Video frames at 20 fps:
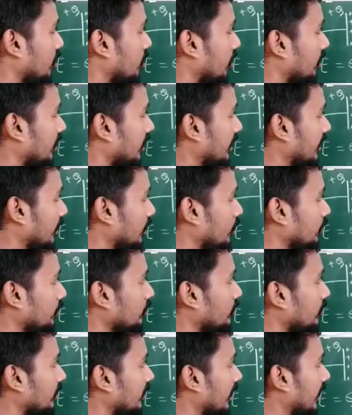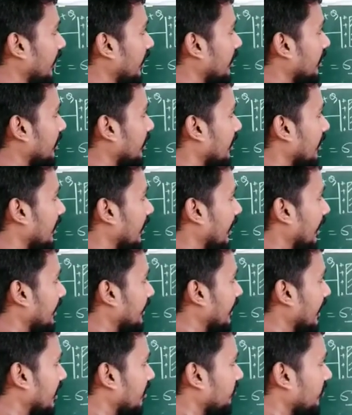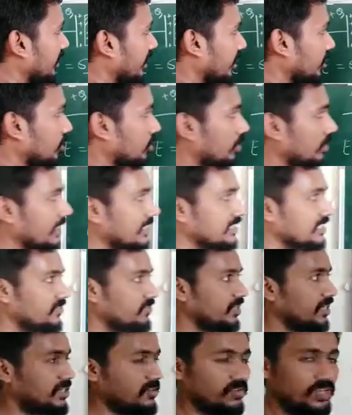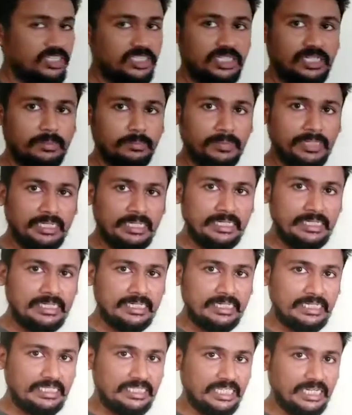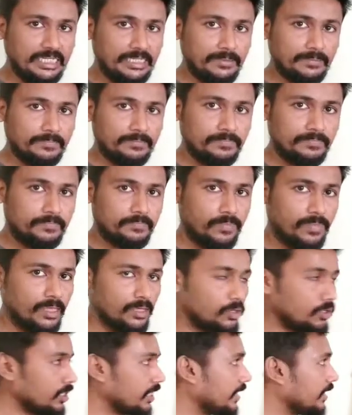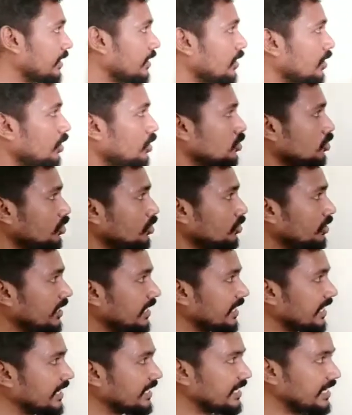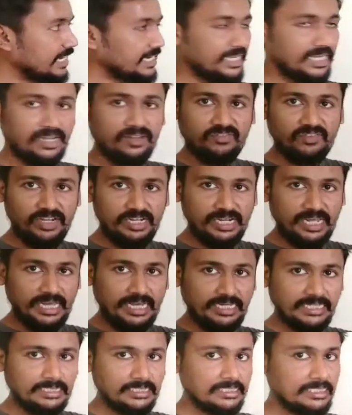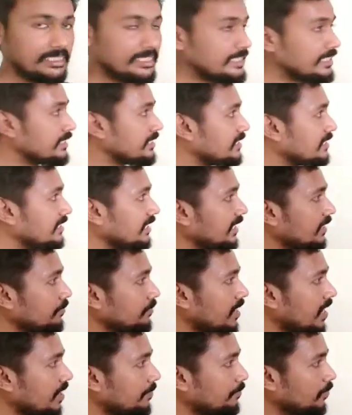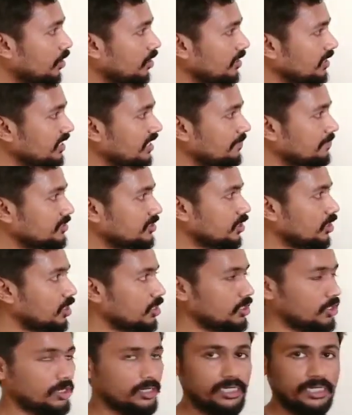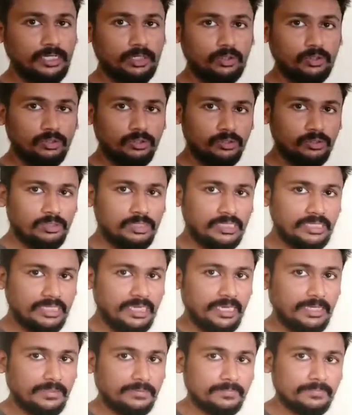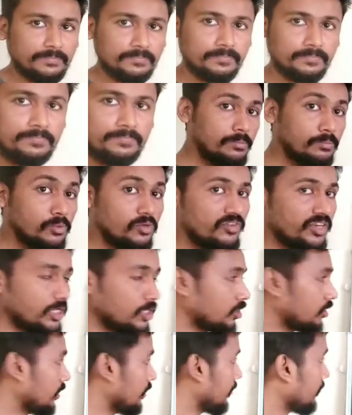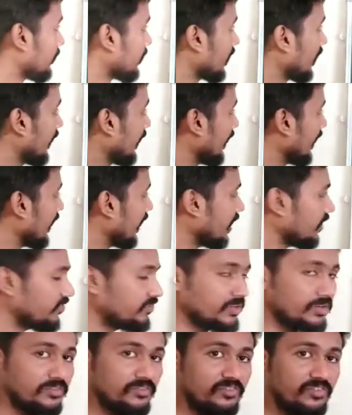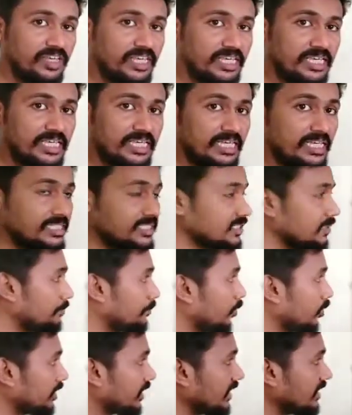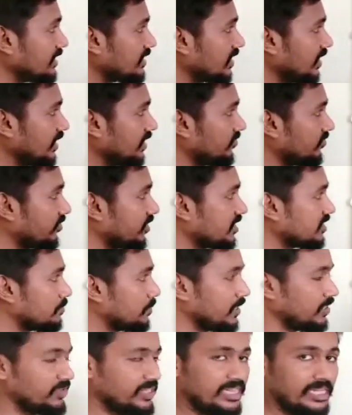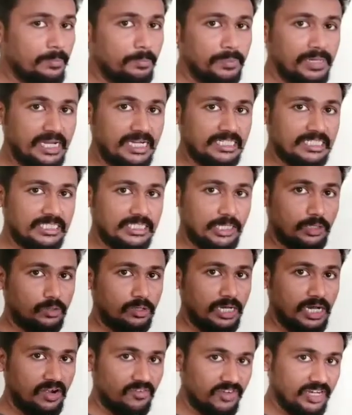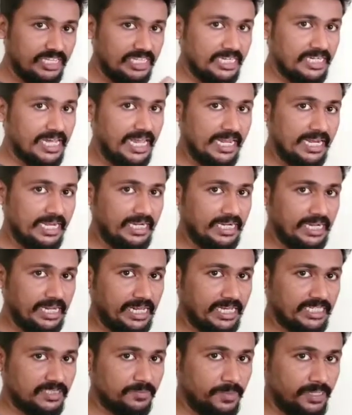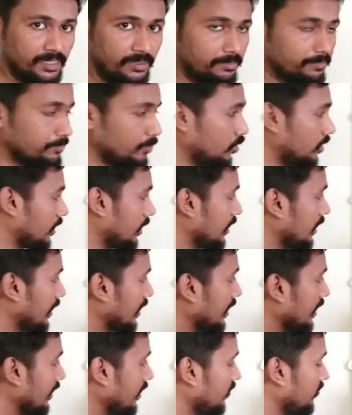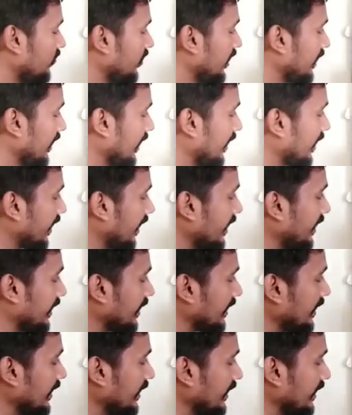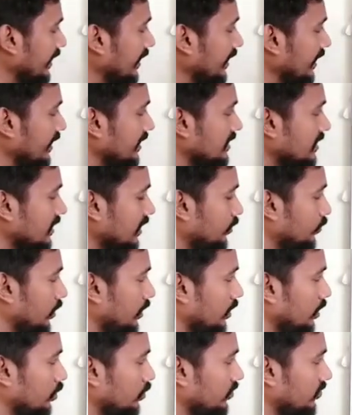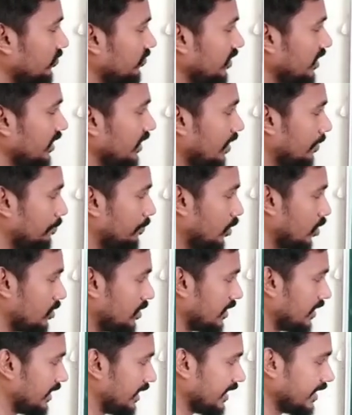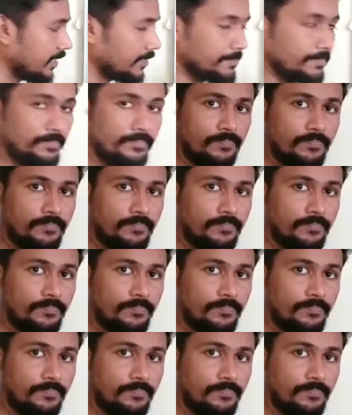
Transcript: naught into K, and that we can call as our equation number 3. Okay, so you can write electric field as sigma upon epsilon naught into K. Moving on, if V is a potential difference between the plates now after the dielectric has been put, we can write E is equal to V upon D.